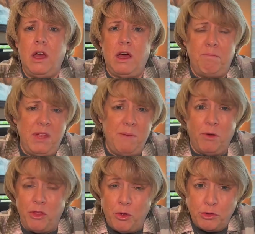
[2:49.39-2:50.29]
of
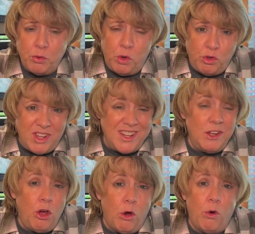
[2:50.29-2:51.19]
people, those who
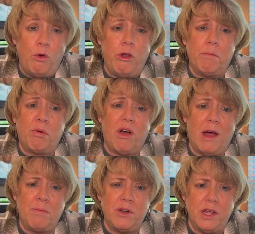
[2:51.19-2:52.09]
didn't own
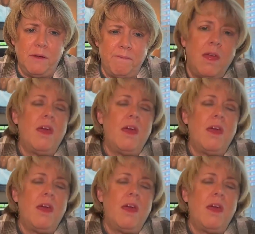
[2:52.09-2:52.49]
property.